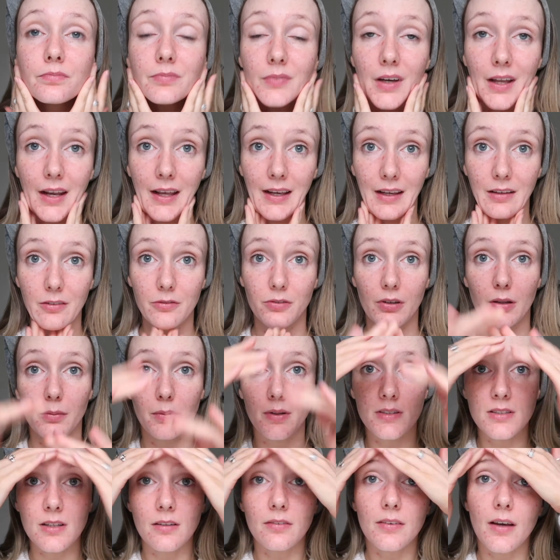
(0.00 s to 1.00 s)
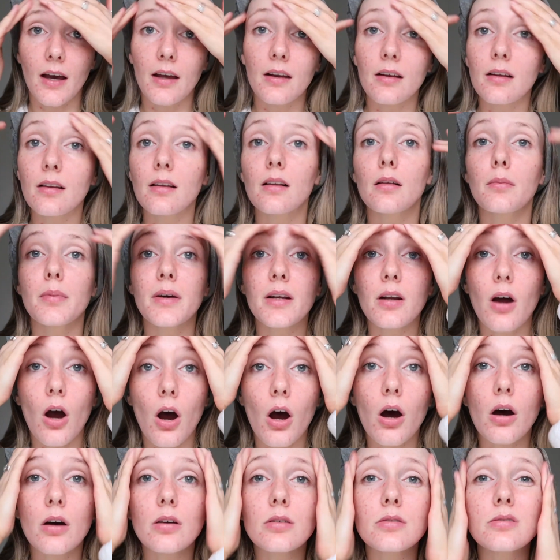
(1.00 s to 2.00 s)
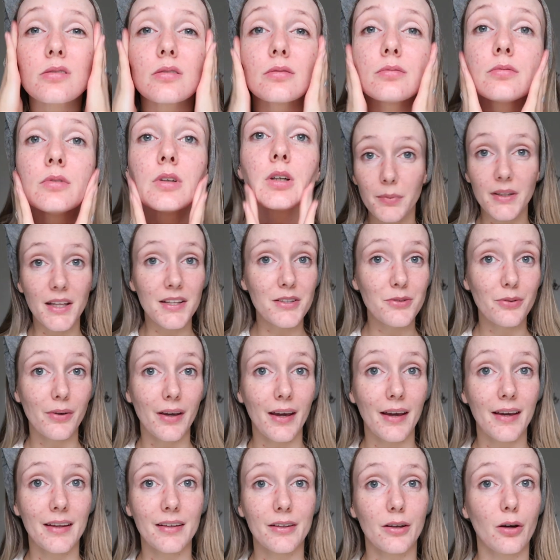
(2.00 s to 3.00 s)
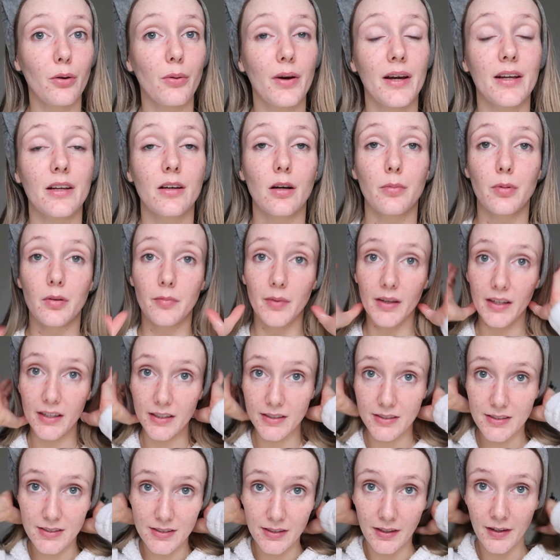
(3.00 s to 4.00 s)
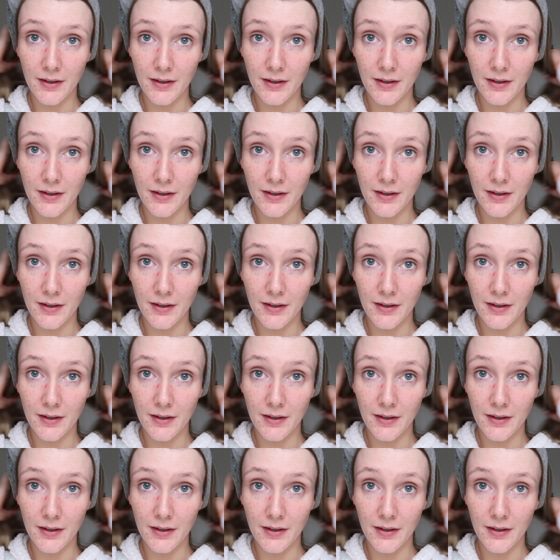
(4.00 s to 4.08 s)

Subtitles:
And I can feel myself getting a little bit hot. But that's okay, it'll go in a couple of minutes.